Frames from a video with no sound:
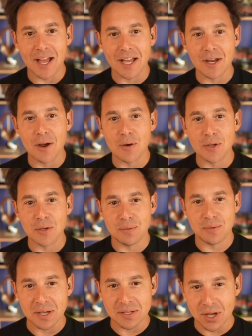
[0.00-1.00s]
know you
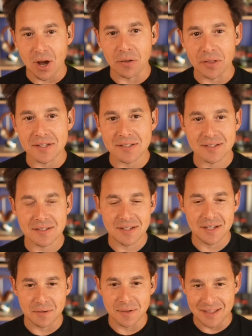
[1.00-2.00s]
guys call this,
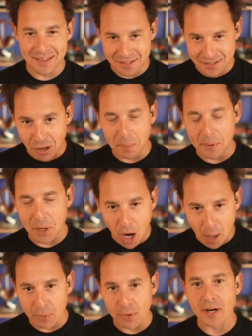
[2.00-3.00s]
this is about
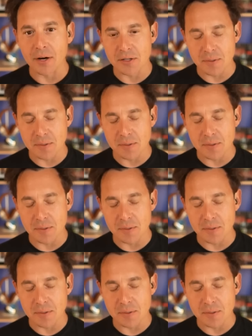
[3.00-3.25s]
operators,